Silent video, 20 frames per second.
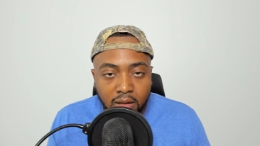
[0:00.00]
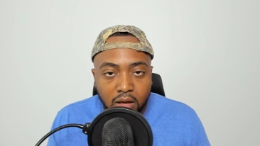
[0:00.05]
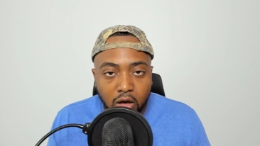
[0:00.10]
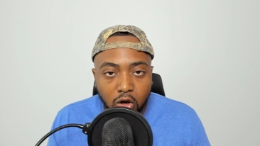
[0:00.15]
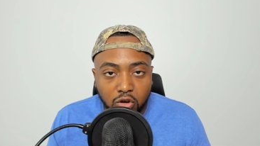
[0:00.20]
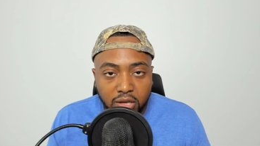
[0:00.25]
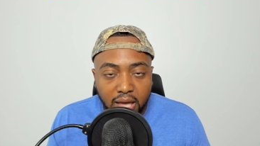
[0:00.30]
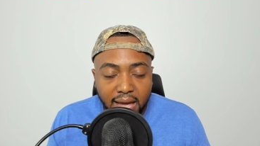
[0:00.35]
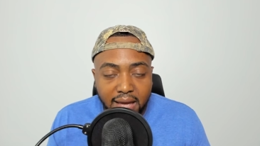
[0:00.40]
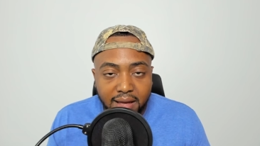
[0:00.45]

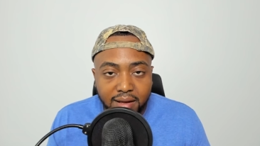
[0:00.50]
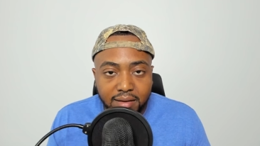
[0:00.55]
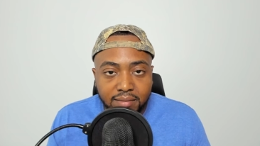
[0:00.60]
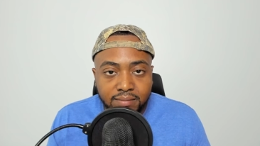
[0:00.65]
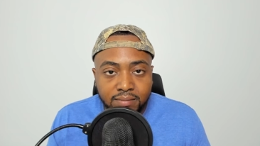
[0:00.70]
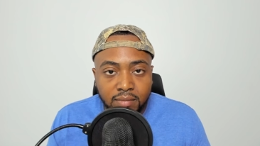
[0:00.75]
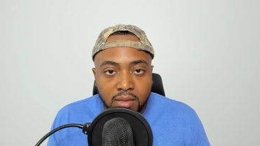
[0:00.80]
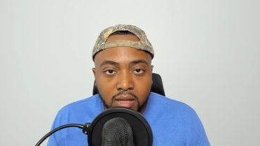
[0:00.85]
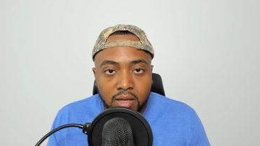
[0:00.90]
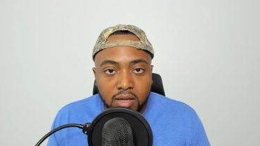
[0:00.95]
Okay.
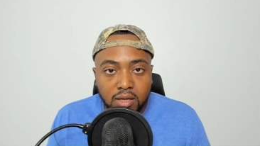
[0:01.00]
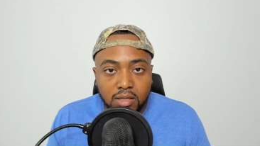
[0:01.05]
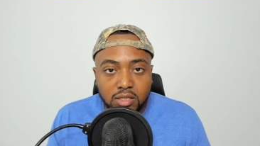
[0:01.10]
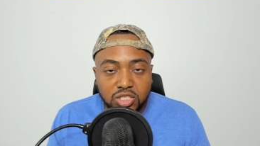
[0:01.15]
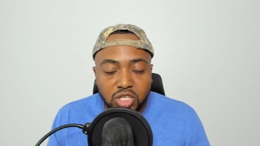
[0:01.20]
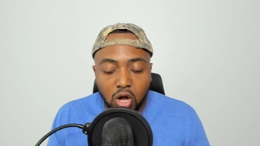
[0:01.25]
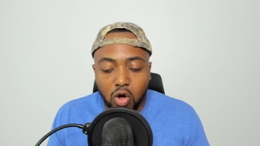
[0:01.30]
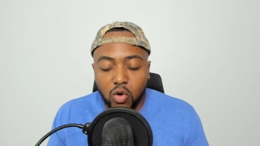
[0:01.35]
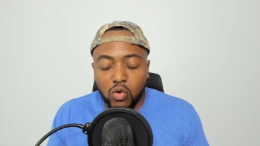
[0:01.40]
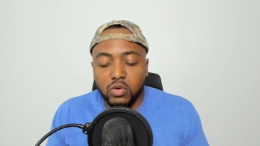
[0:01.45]

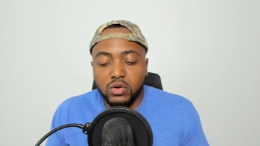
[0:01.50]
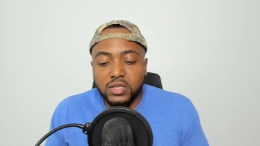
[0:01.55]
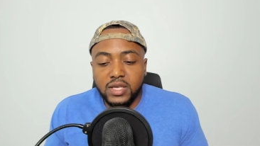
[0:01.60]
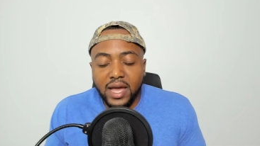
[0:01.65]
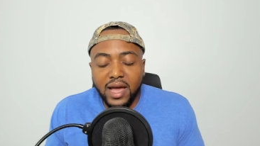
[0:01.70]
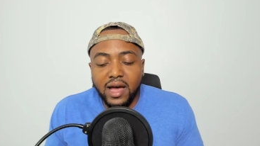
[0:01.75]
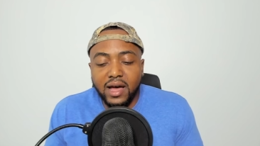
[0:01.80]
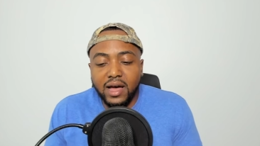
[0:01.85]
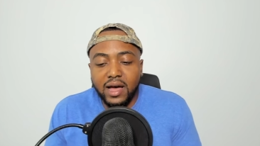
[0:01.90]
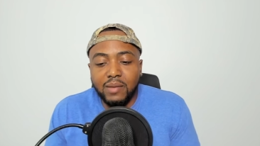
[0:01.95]
So,
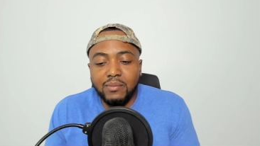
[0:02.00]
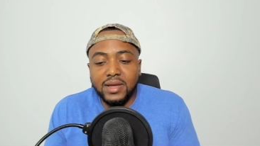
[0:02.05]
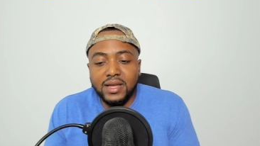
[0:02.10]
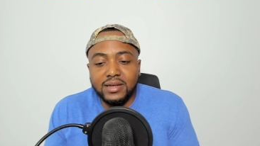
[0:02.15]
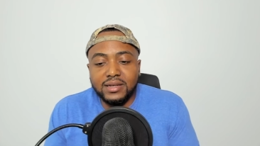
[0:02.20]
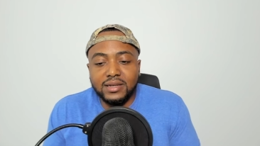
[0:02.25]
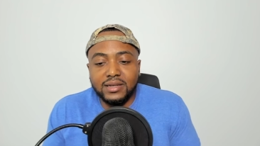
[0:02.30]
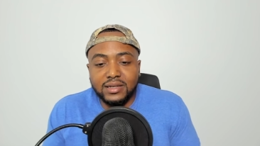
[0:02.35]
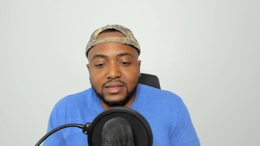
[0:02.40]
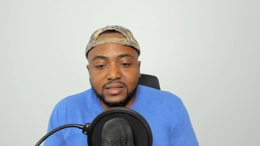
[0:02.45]
yeah, I
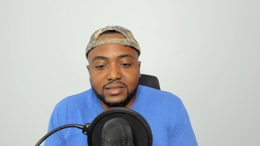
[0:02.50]
mean,